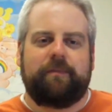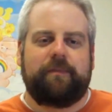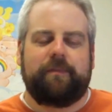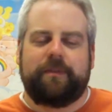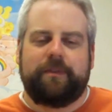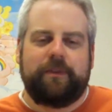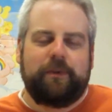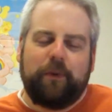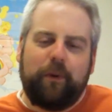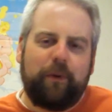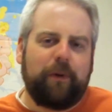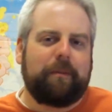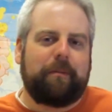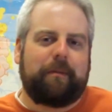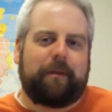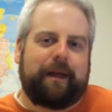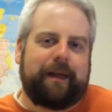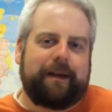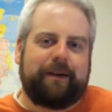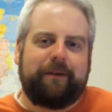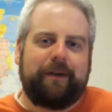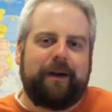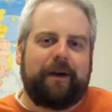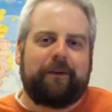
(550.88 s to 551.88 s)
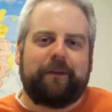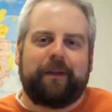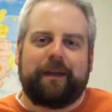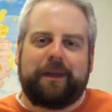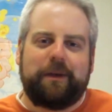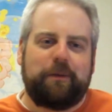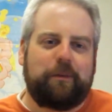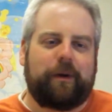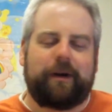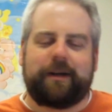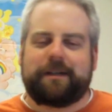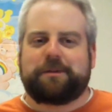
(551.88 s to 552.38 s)
normal. I don't know. Like,
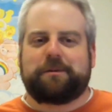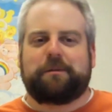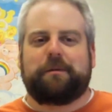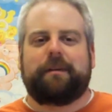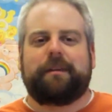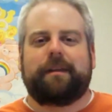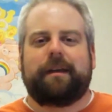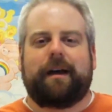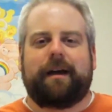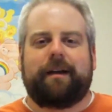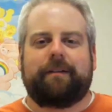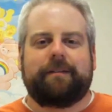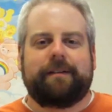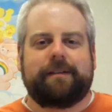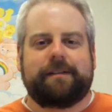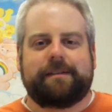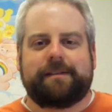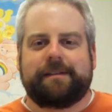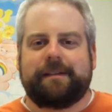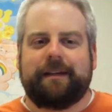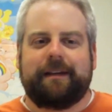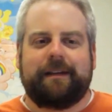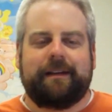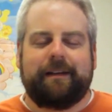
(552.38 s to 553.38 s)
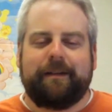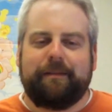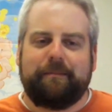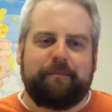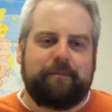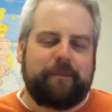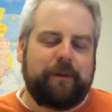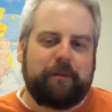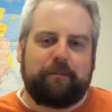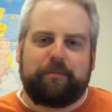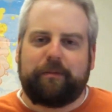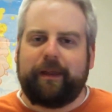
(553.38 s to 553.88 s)
he walks around the office,
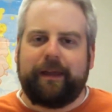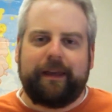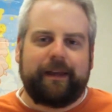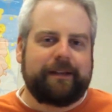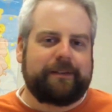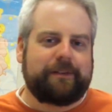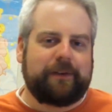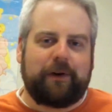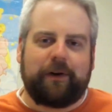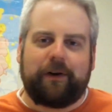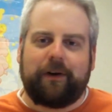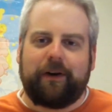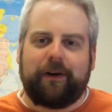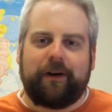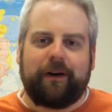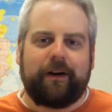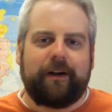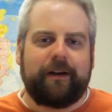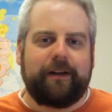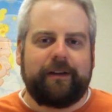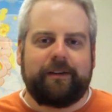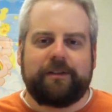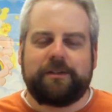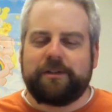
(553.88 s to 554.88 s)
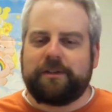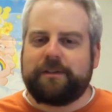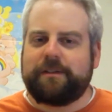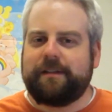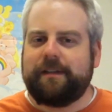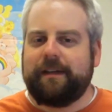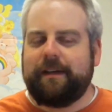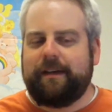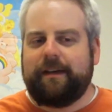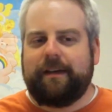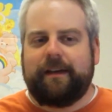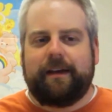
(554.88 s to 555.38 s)
playing guitar. He
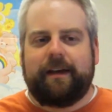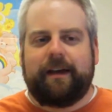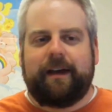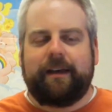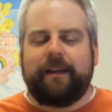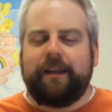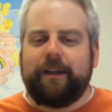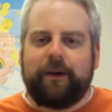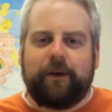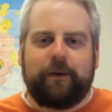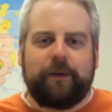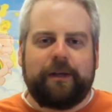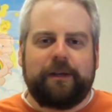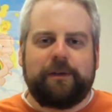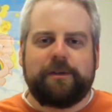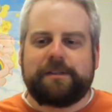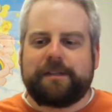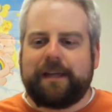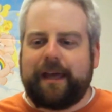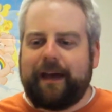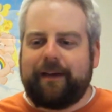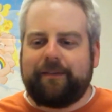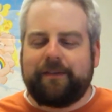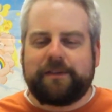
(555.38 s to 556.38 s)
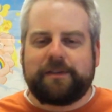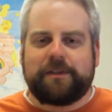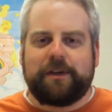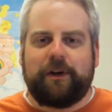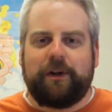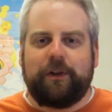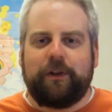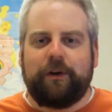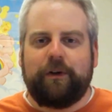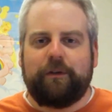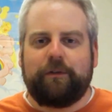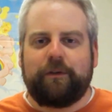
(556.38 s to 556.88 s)
just, he used to have us
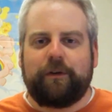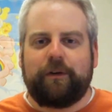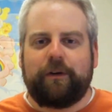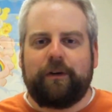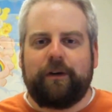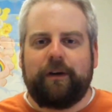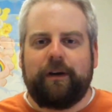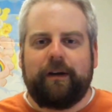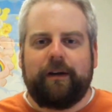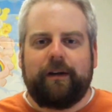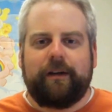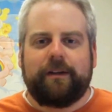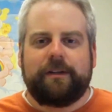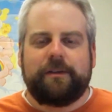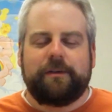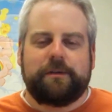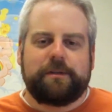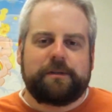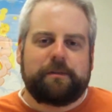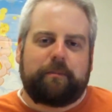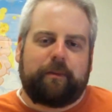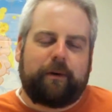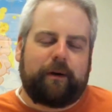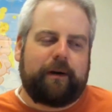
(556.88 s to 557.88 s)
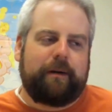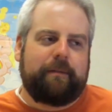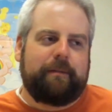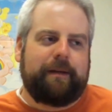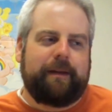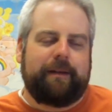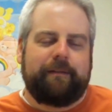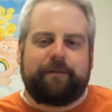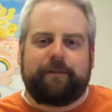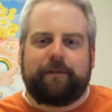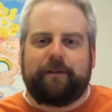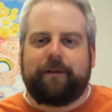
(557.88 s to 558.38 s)
all over to his
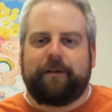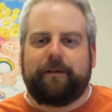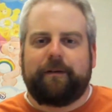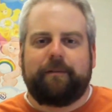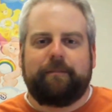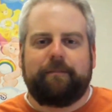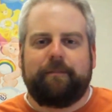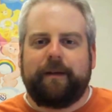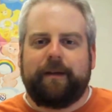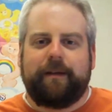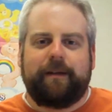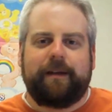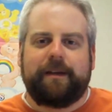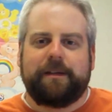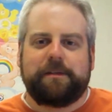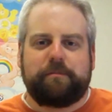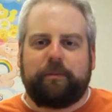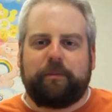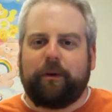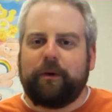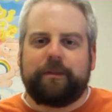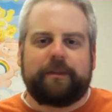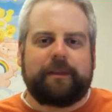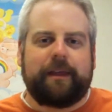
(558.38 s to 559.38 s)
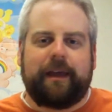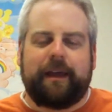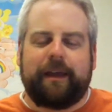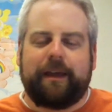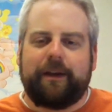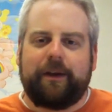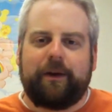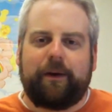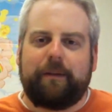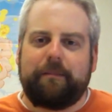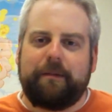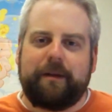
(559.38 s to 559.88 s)
apartment for his birthday.
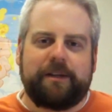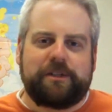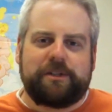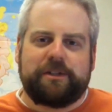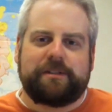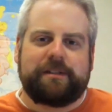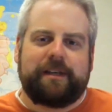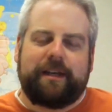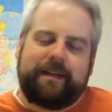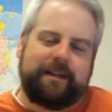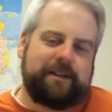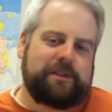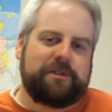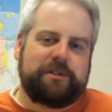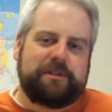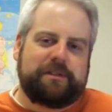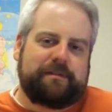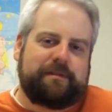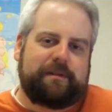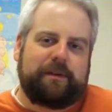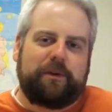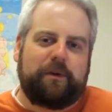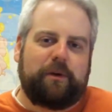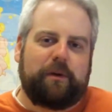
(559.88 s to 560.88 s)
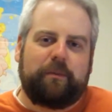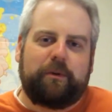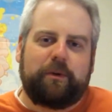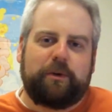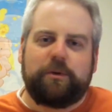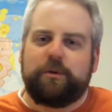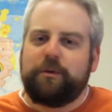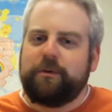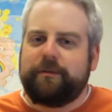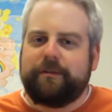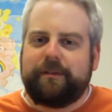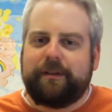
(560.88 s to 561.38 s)
I mean, it's just like, he's just a normal,
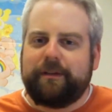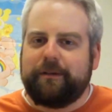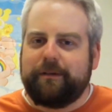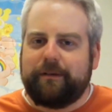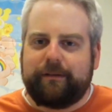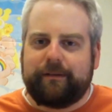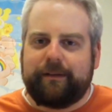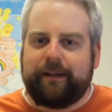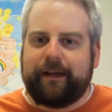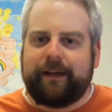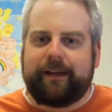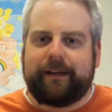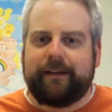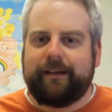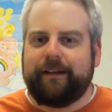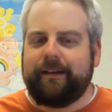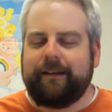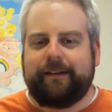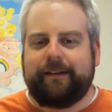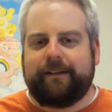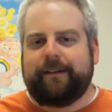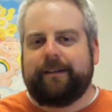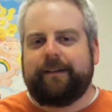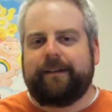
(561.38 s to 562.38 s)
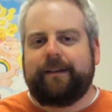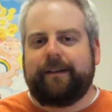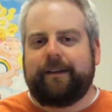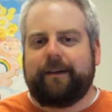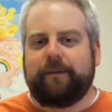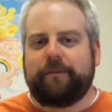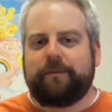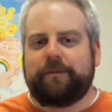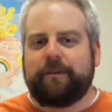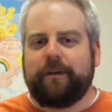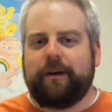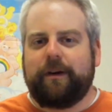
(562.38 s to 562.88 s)
cool dude. Like,
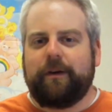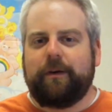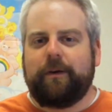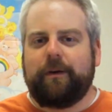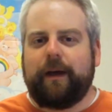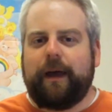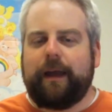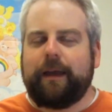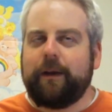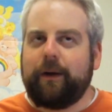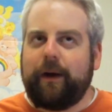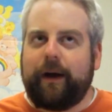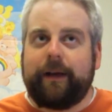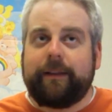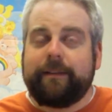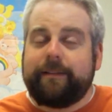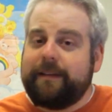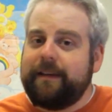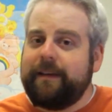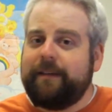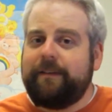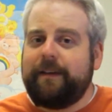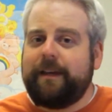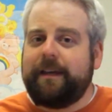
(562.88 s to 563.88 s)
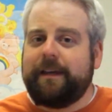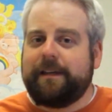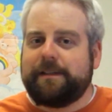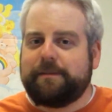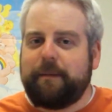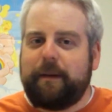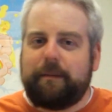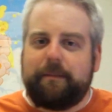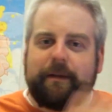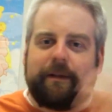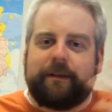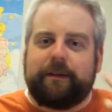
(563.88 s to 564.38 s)
so, on TV, he's
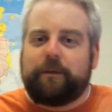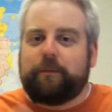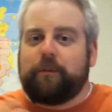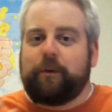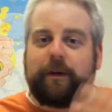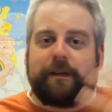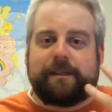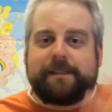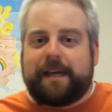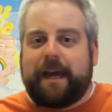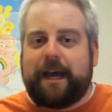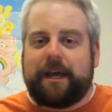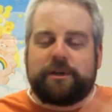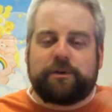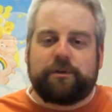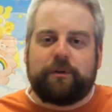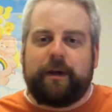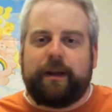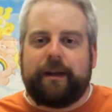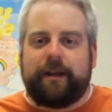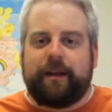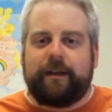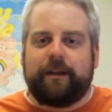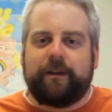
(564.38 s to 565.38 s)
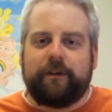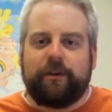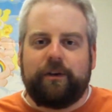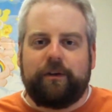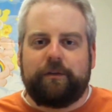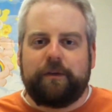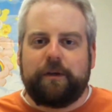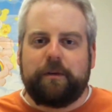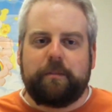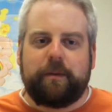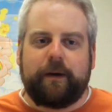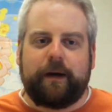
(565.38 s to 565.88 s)
maybe a little more exaggerated and
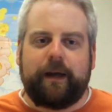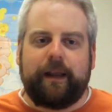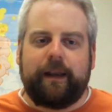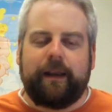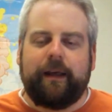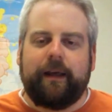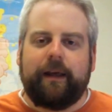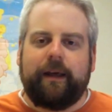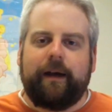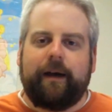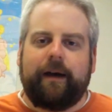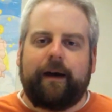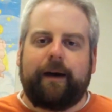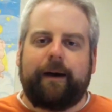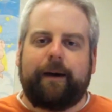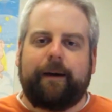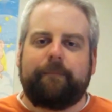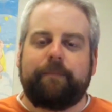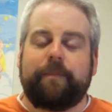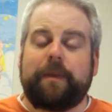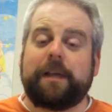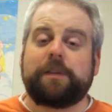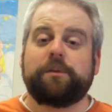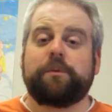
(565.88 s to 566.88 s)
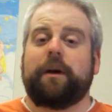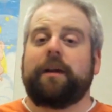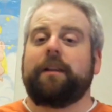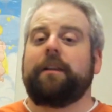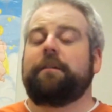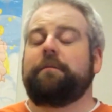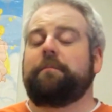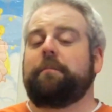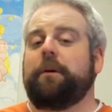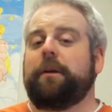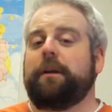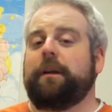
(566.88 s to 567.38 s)
goofy, but that's why I
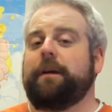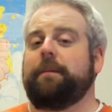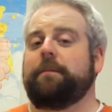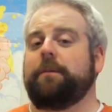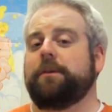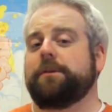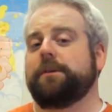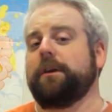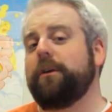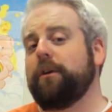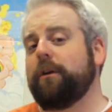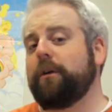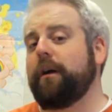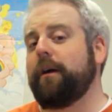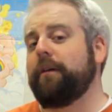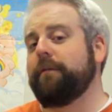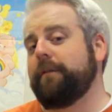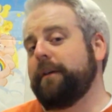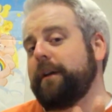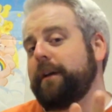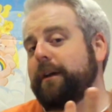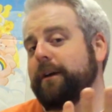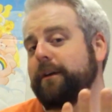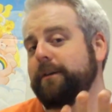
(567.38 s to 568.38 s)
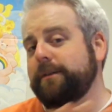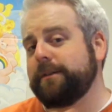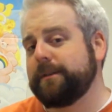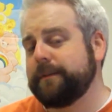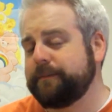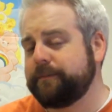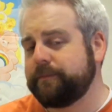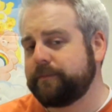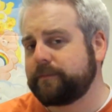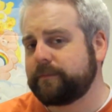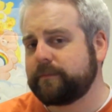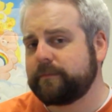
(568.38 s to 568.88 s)
love putting up those underground videos
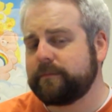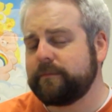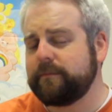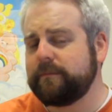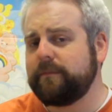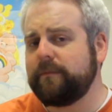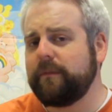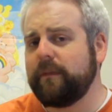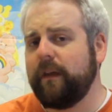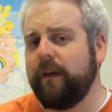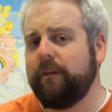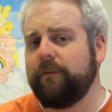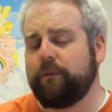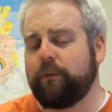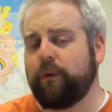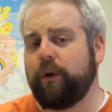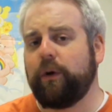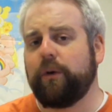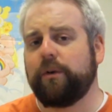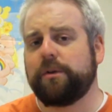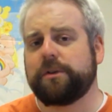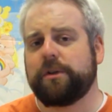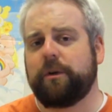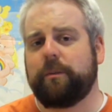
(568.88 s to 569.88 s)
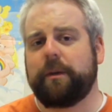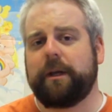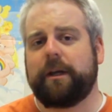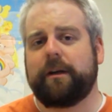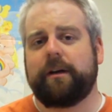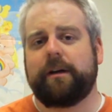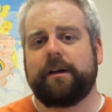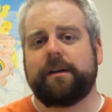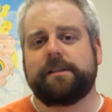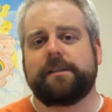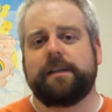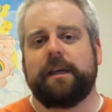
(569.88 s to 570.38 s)
of rehearsal,
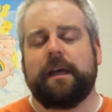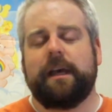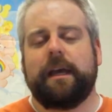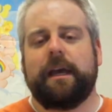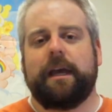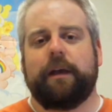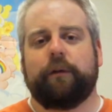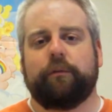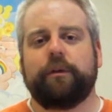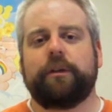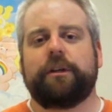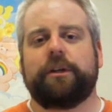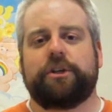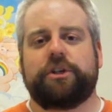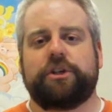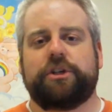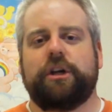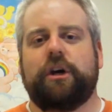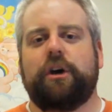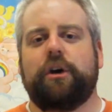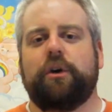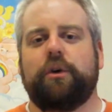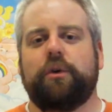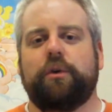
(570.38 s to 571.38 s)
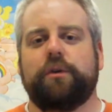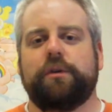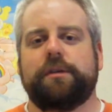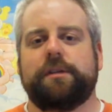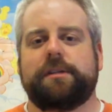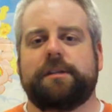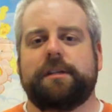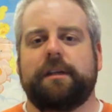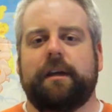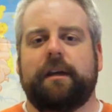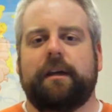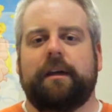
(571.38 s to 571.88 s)
because it really
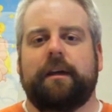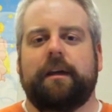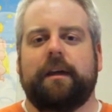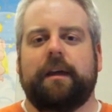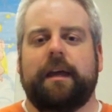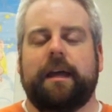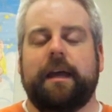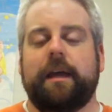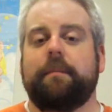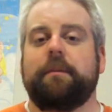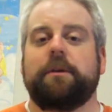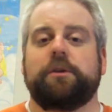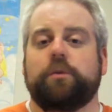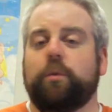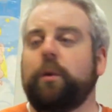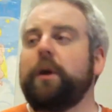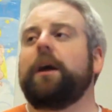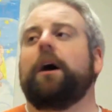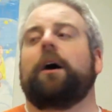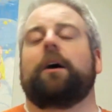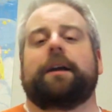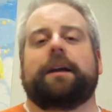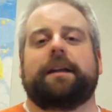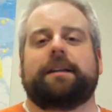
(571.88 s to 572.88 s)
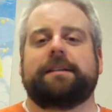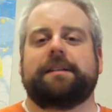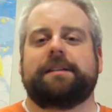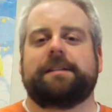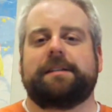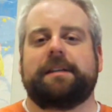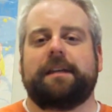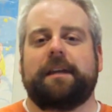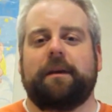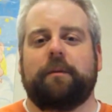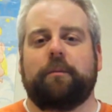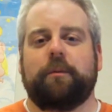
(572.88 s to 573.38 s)
shows him as we all get to
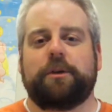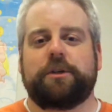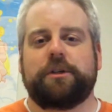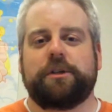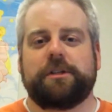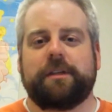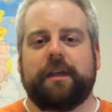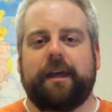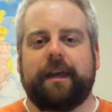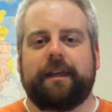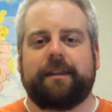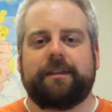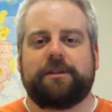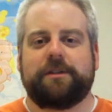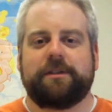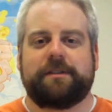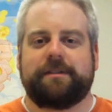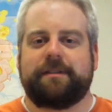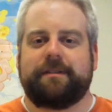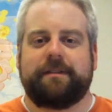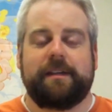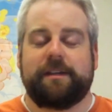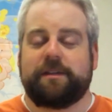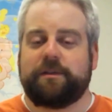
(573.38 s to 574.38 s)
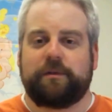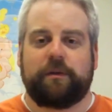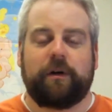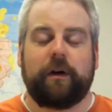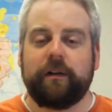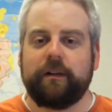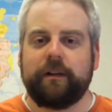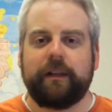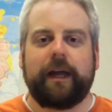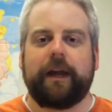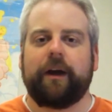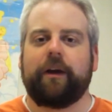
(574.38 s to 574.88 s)
see him, which is like just this
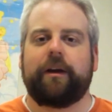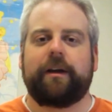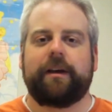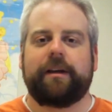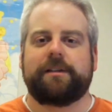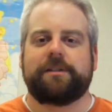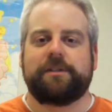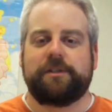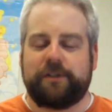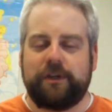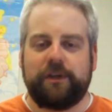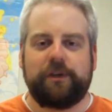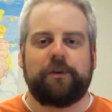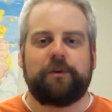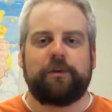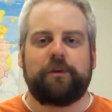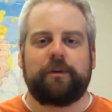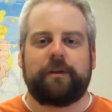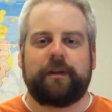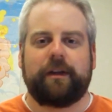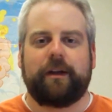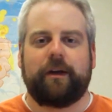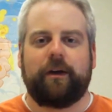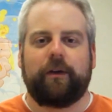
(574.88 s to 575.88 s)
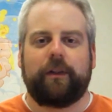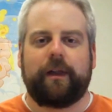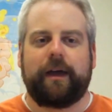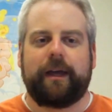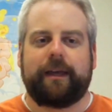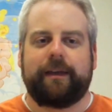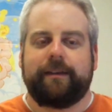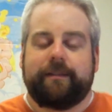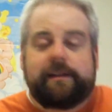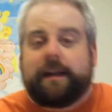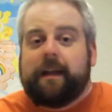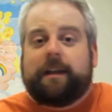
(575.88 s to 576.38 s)
hilarious dude, like
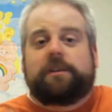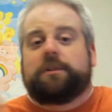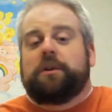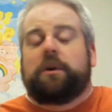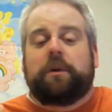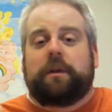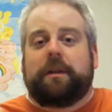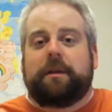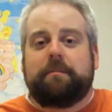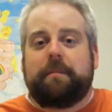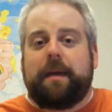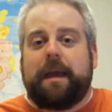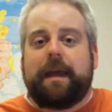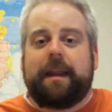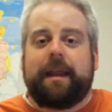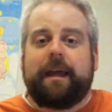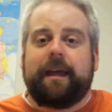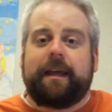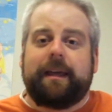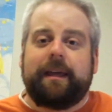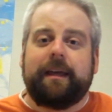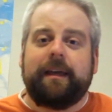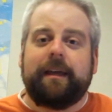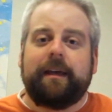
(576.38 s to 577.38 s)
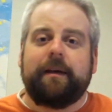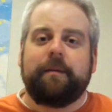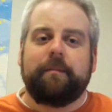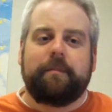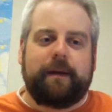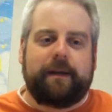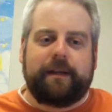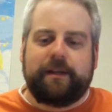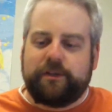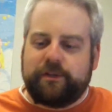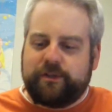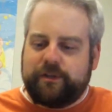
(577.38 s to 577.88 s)
he's not totally manic,
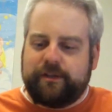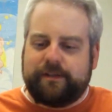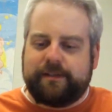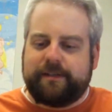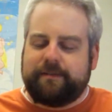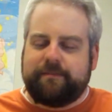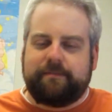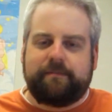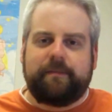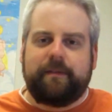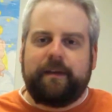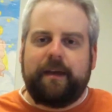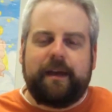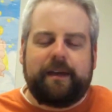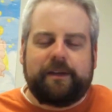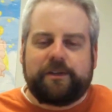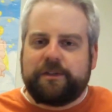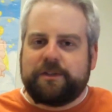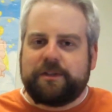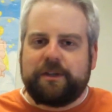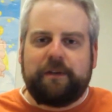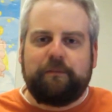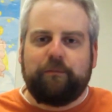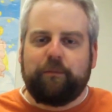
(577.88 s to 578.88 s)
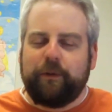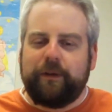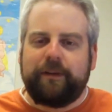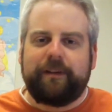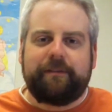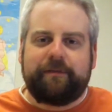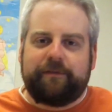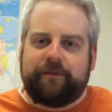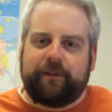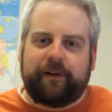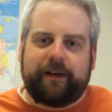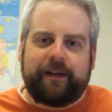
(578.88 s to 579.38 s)
but he's just a really
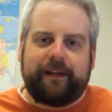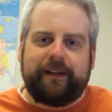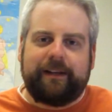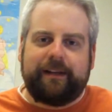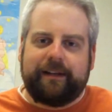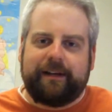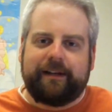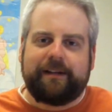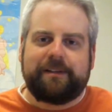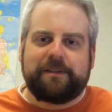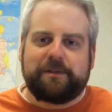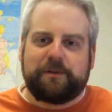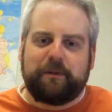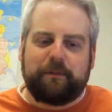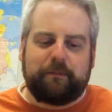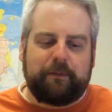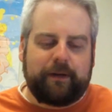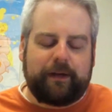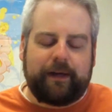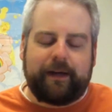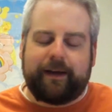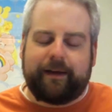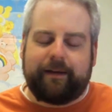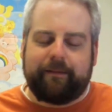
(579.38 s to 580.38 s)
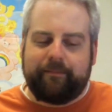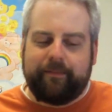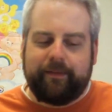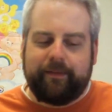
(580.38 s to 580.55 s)
funny, nice, normal guy,